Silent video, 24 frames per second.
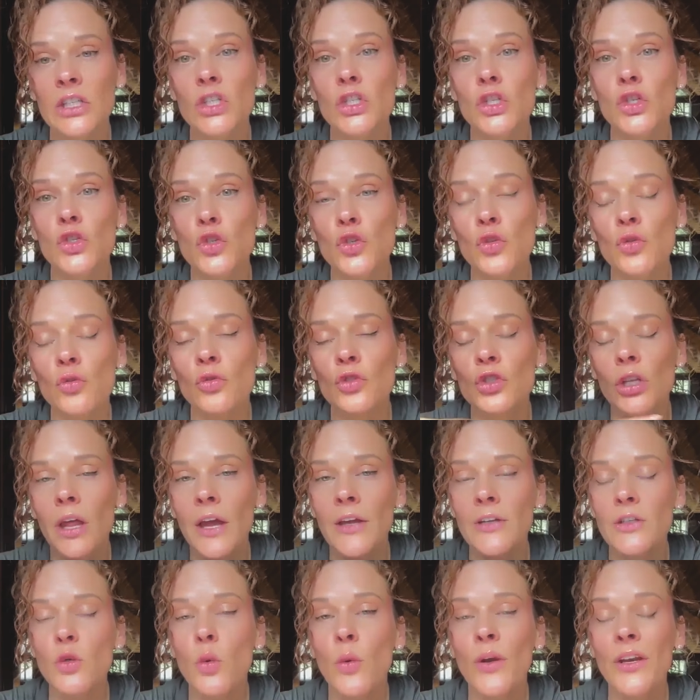this new
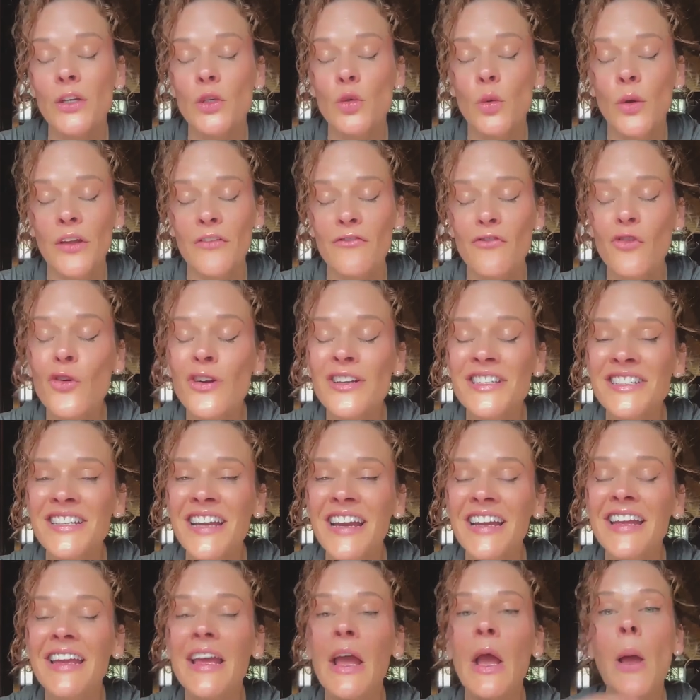July 2024
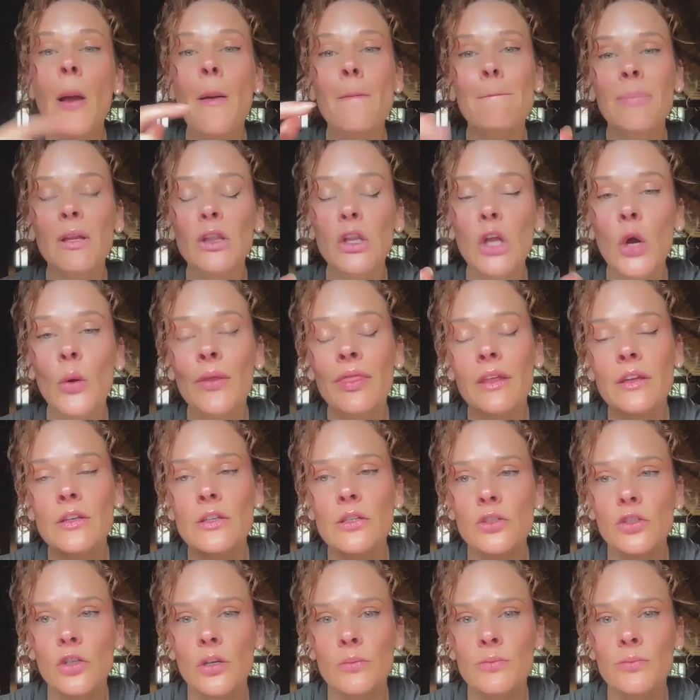study below in the
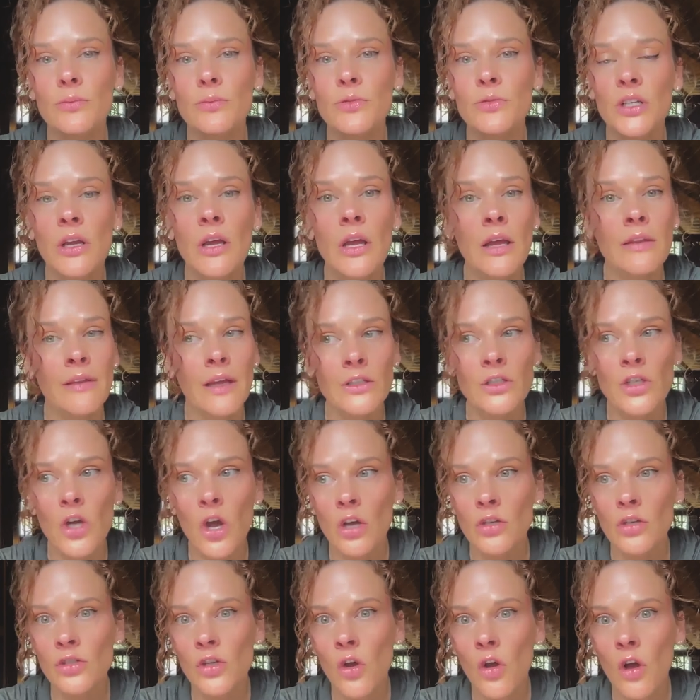description that
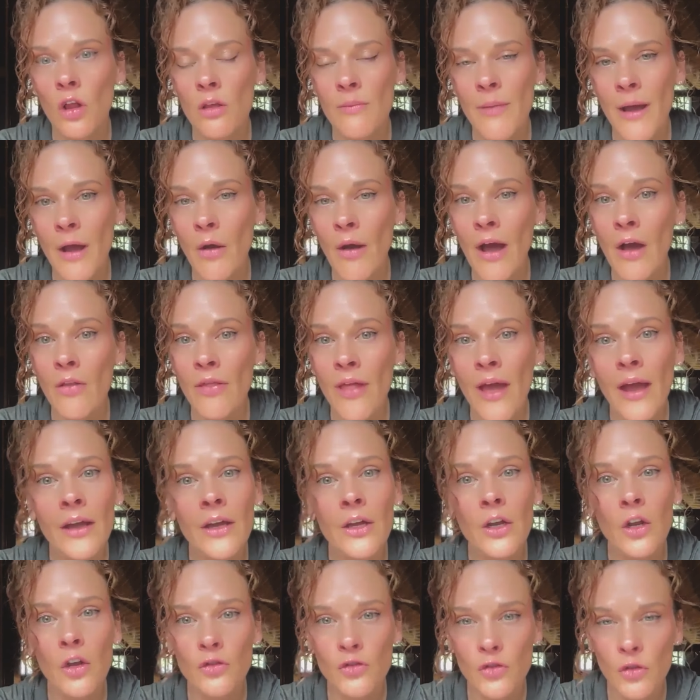talks all about how that
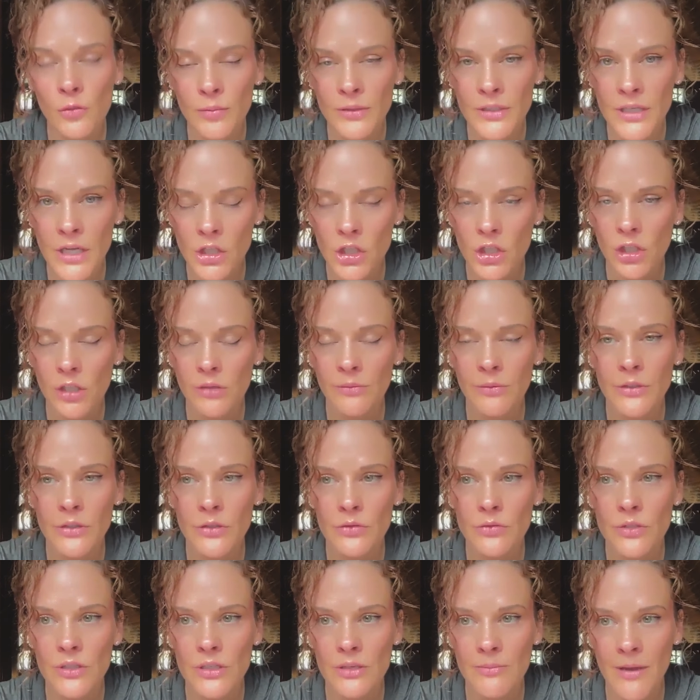could also potentially
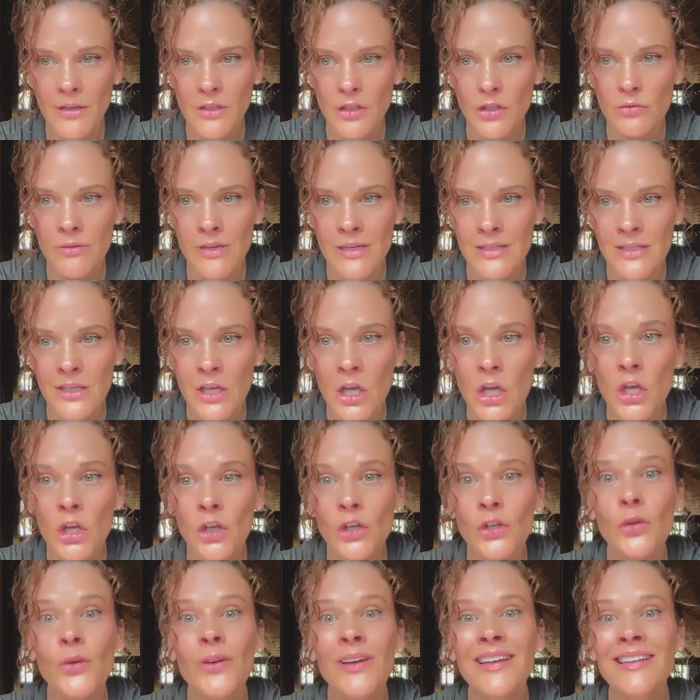reduce dementia risk.
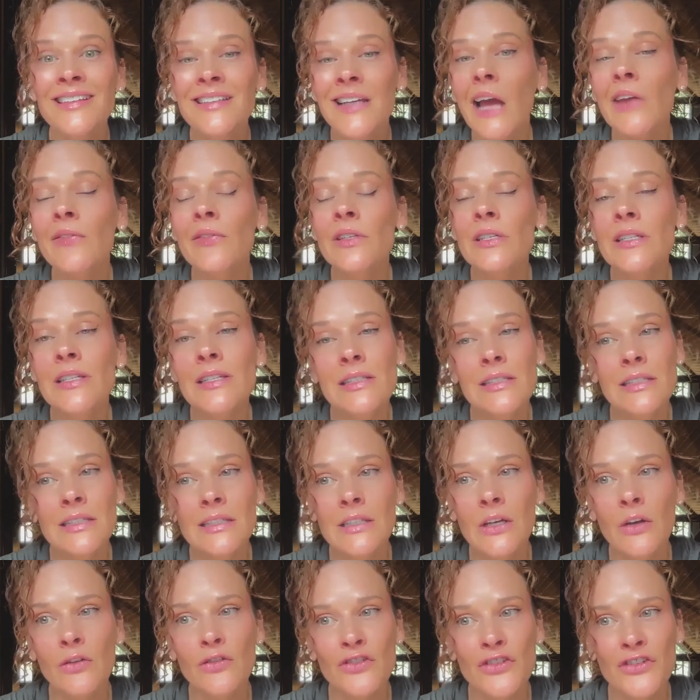You can dive into the
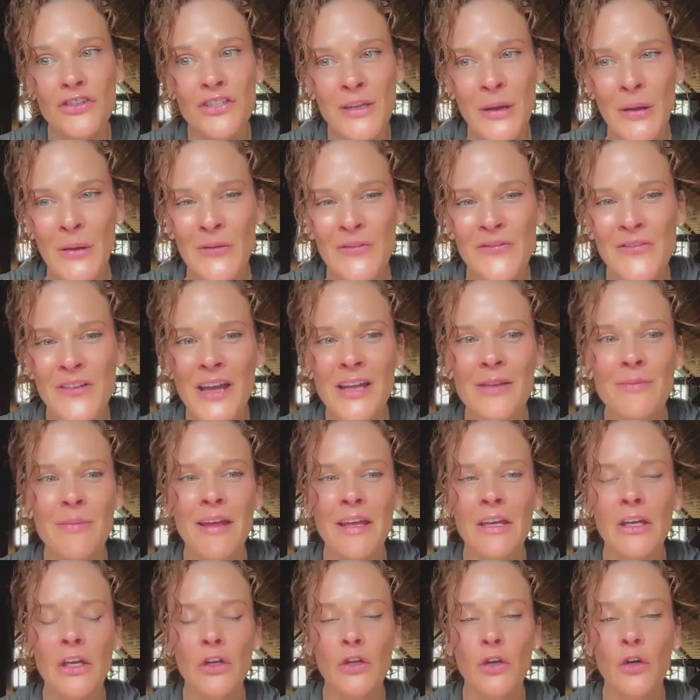details yourself and
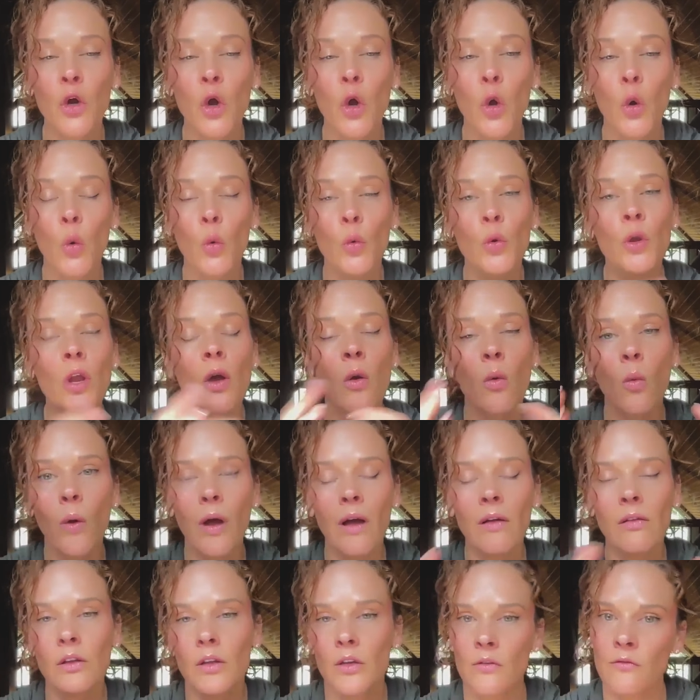make your own
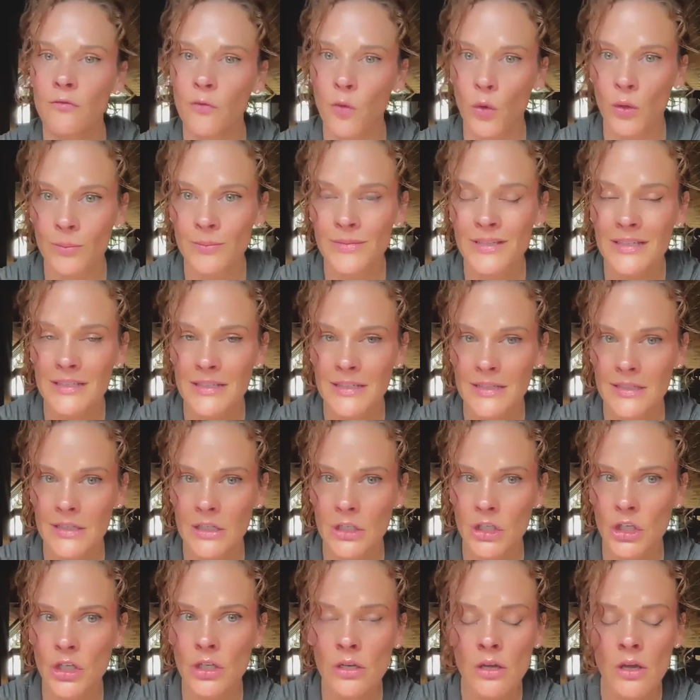well-informed
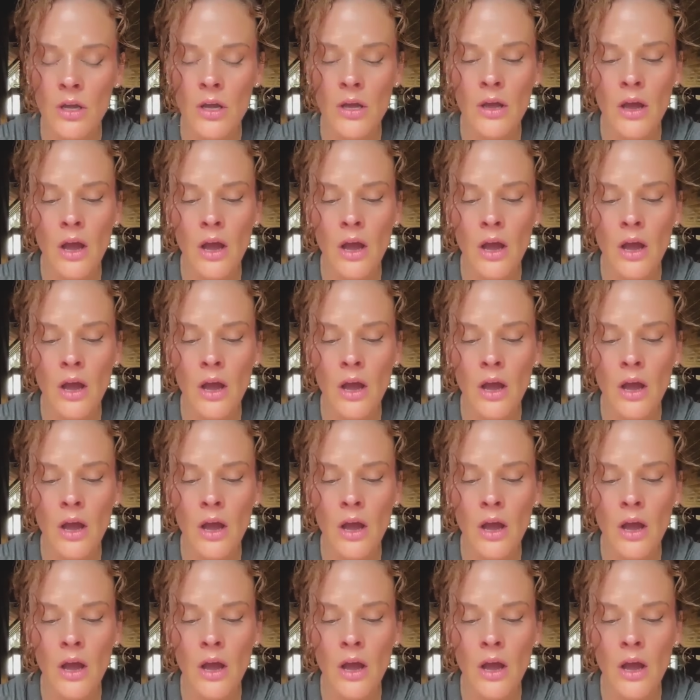decision.